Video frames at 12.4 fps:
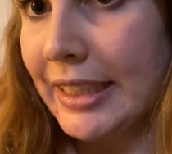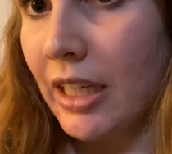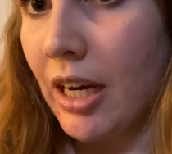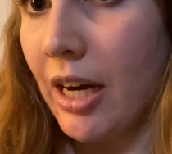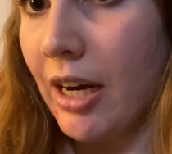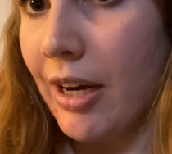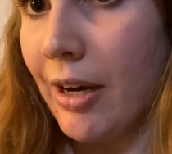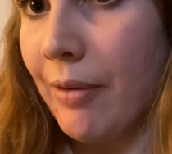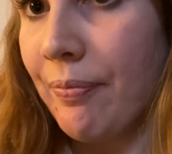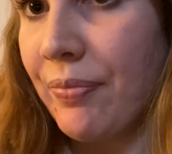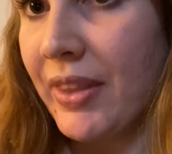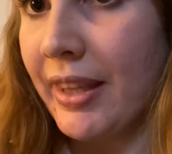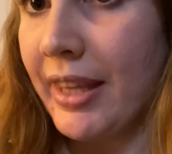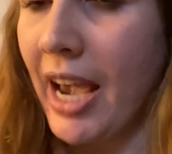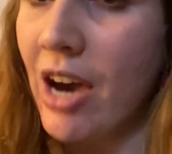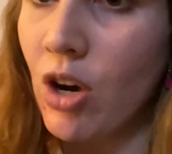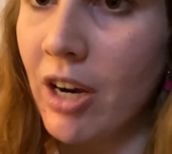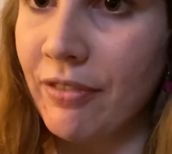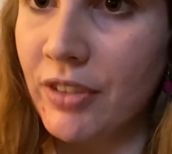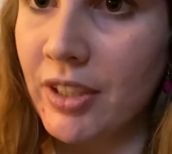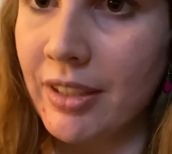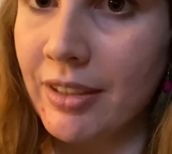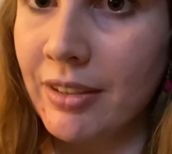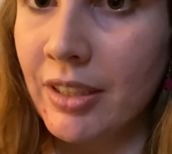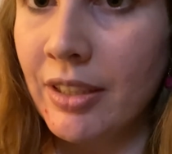um, and how
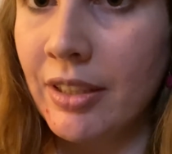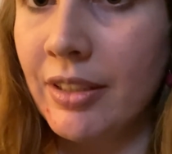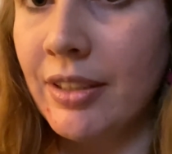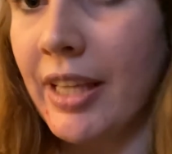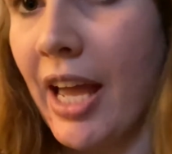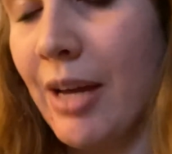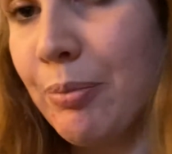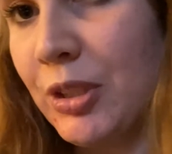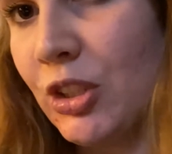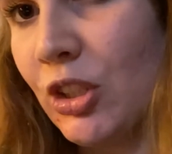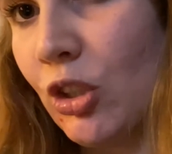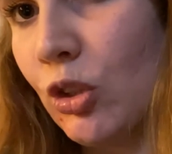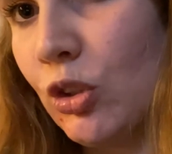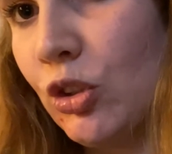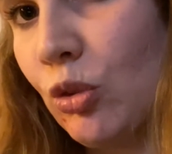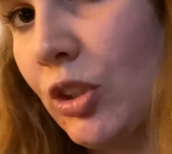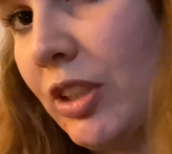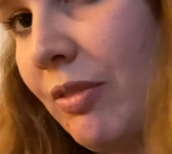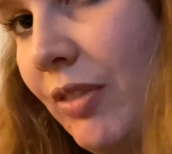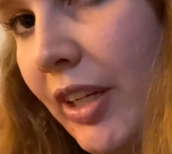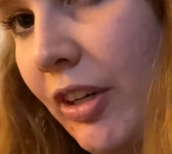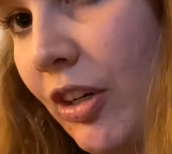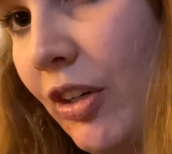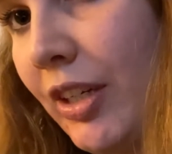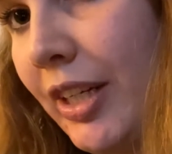often the episodes or
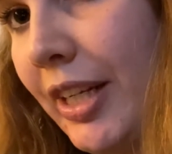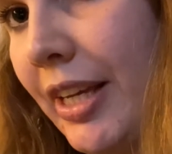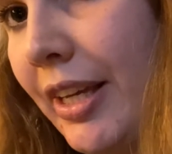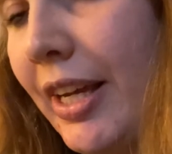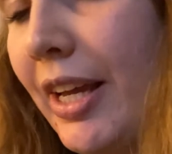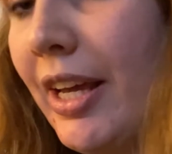severity